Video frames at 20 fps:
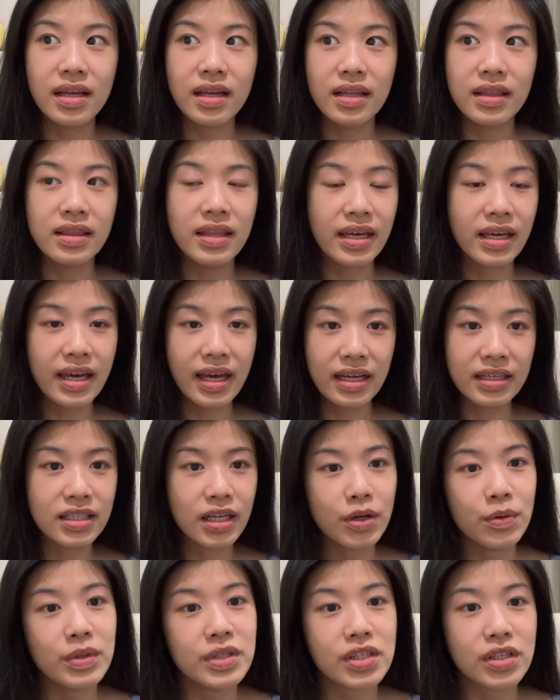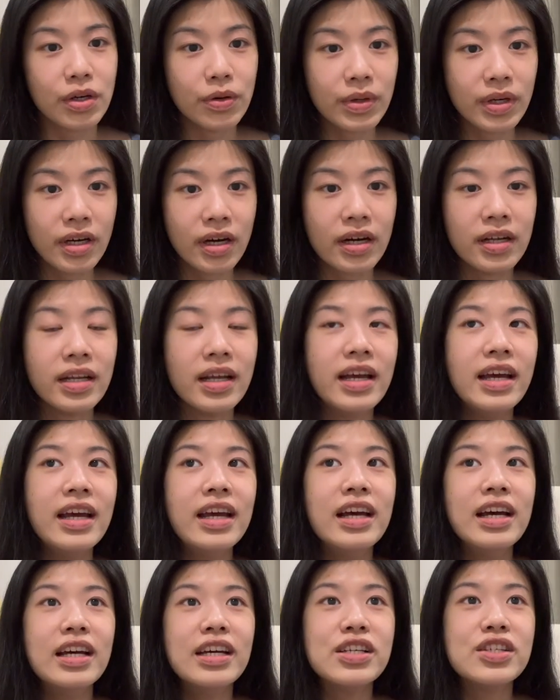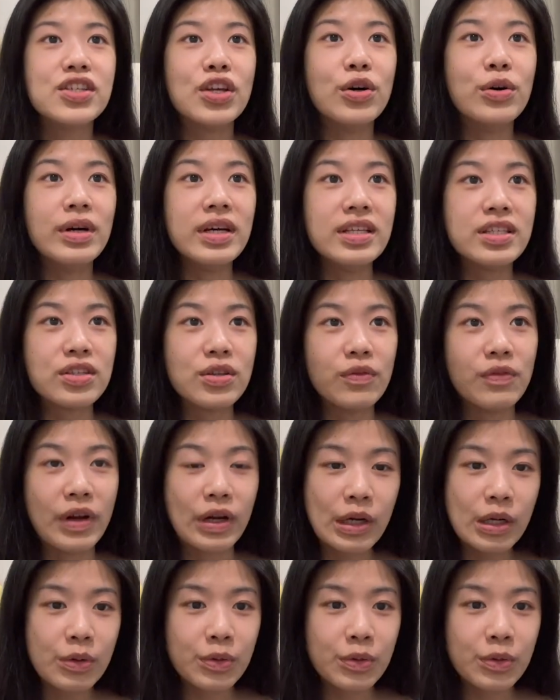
they can't tell what's going on. So it's very